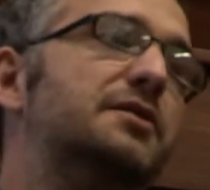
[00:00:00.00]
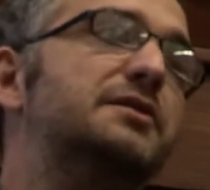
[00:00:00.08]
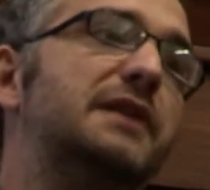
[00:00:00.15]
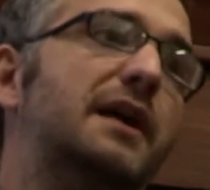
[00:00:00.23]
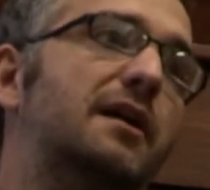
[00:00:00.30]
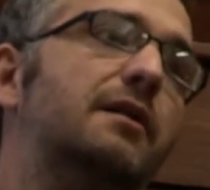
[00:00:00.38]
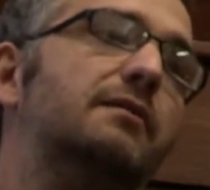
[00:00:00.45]

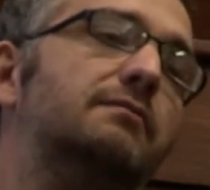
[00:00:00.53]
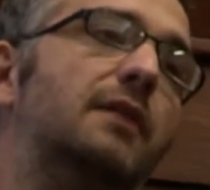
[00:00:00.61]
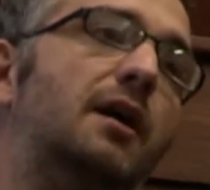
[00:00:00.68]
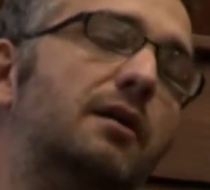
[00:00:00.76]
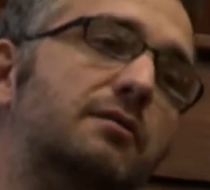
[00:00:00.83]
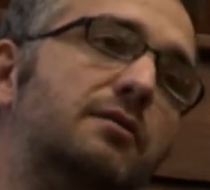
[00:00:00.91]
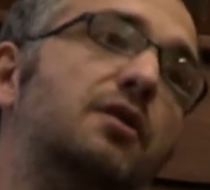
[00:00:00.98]
using
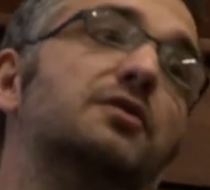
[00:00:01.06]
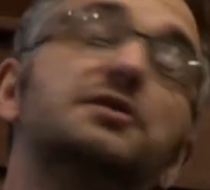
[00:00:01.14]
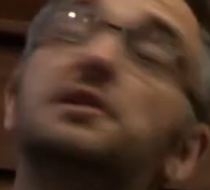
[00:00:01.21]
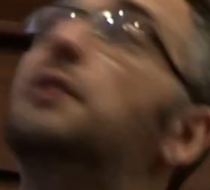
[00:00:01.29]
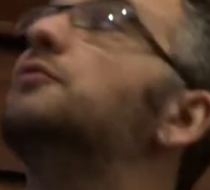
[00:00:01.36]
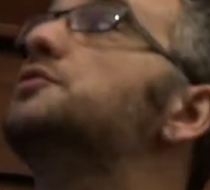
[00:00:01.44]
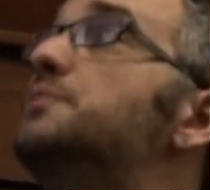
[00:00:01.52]
our
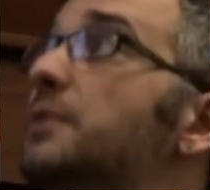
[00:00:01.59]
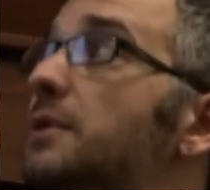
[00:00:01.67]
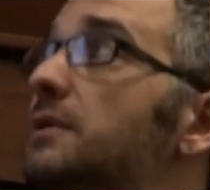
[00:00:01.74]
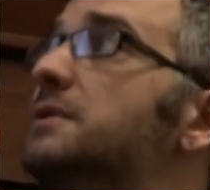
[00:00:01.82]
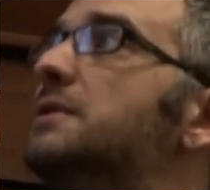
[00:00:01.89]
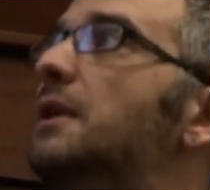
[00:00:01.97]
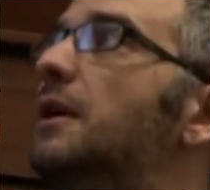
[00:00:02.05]
consoles,
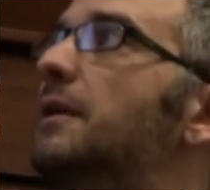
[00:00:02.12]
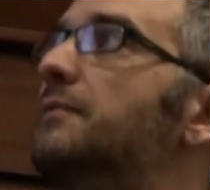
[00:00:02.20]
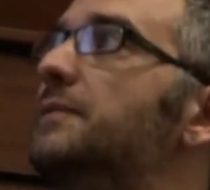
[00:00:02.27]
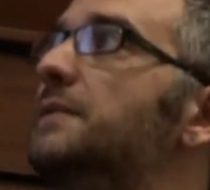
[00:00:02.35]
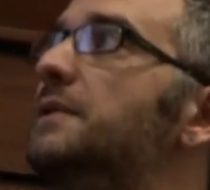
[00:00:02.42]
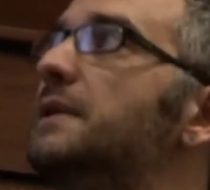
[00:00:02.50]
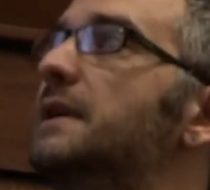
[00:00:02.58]
but
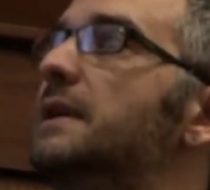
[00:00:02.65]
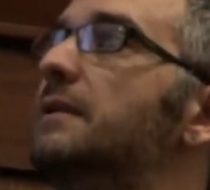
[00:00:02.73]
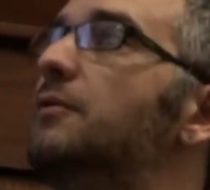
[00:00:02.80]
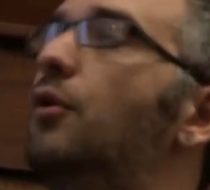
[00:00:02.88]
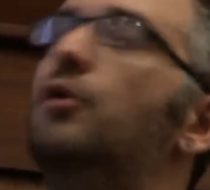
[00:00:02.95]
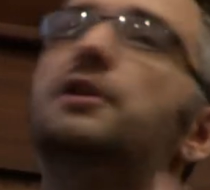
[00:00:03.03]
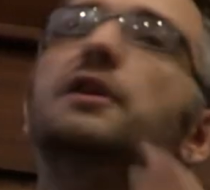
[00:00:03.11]
the
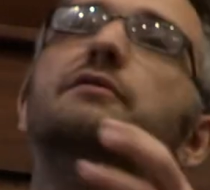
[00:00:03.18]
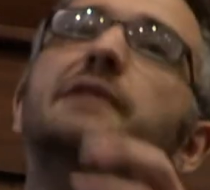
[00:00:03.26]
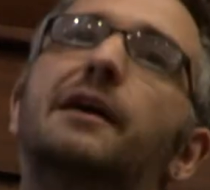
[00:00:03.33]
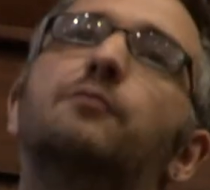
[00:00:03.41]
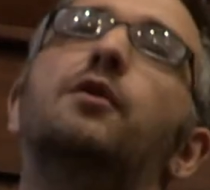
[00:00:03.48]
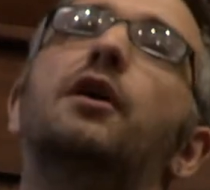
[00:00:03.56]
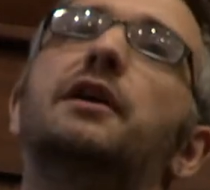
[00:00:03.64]
audio
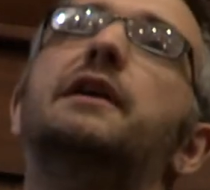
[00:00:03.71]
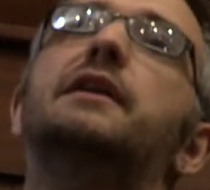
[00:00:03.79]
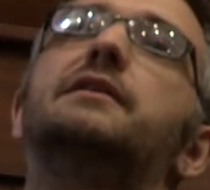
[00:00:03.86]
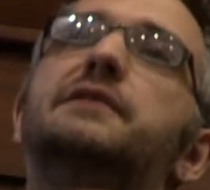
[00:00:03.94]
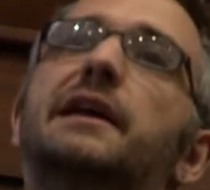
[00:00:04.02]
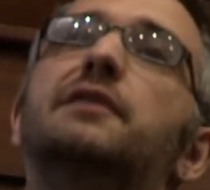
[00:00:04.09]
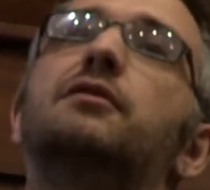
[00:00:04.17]
networking
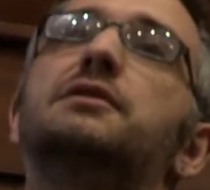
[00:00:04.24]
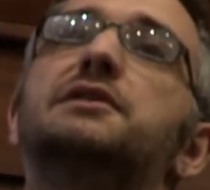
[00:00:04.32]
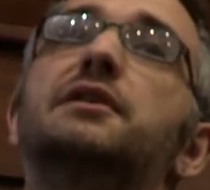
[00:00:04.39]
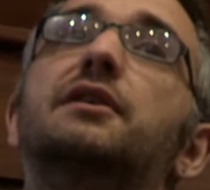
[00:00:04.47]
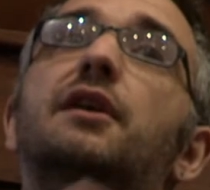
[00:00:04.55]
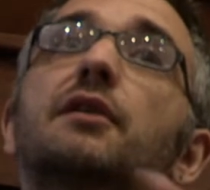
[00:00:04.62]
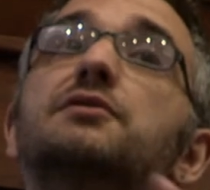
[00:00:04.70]
technology
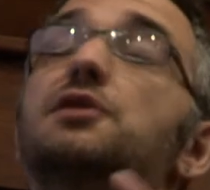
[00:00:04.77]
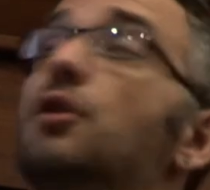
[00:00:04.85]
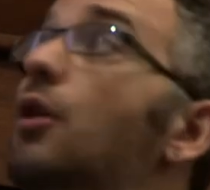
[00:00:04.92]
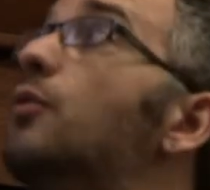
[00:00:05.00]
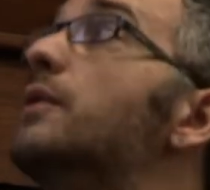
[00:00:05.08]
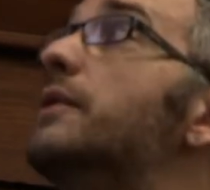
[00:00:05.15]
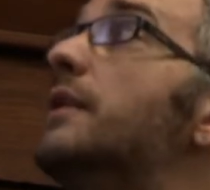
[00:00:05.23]
that goes
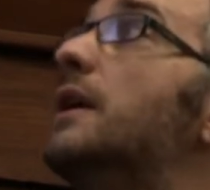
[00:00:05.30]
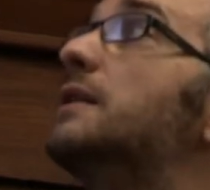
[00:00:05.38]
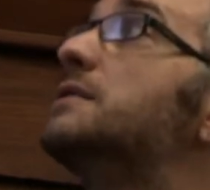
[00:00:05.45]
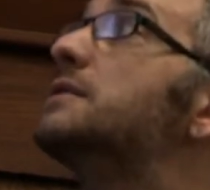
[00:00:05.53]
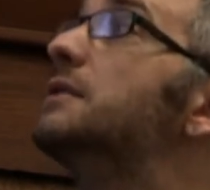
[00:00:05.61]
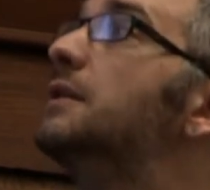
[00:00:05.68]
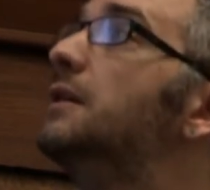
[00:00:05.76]
along with
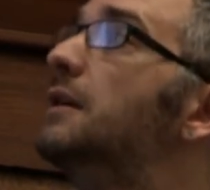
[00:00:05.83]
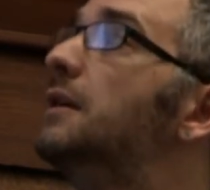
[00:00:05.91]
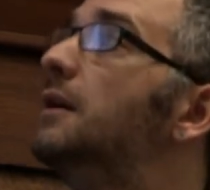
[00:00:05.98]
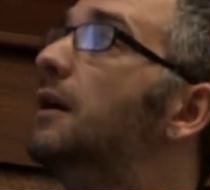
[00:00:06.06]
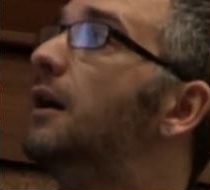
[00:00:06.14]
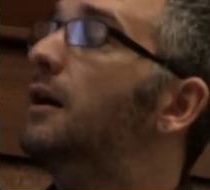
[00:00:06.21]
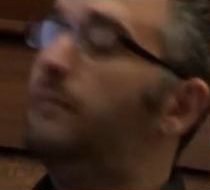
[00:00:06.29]
that
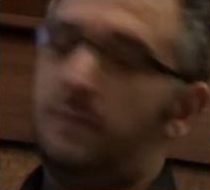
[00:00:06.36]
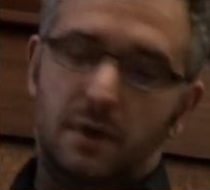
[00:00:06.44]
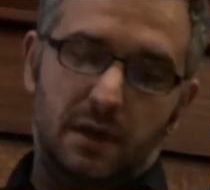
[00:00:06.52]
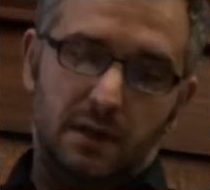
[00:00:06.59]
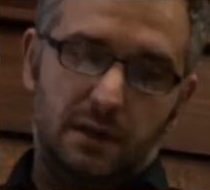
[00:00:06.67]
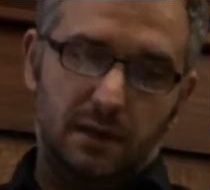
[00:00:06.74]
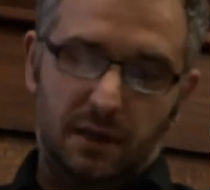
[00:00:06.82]

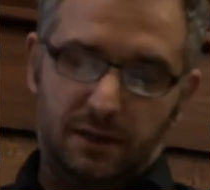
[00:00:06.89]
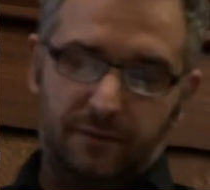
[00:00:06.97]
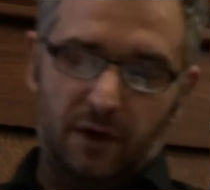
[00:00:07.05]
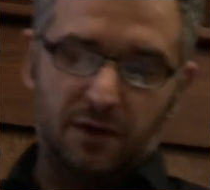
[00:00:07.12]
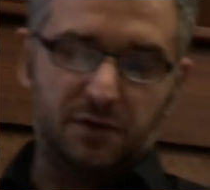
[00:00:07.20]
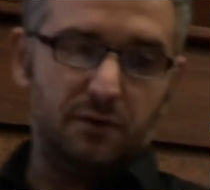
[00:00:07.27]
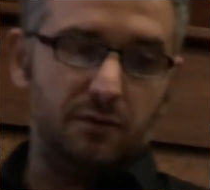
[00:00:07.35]
is
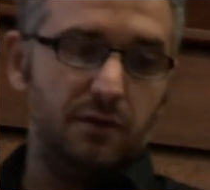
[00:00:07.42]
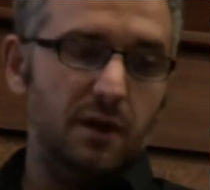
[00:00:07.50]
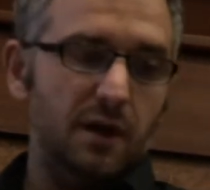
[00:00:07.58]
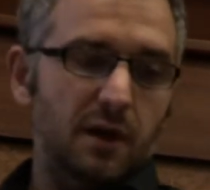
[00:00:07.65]
vital.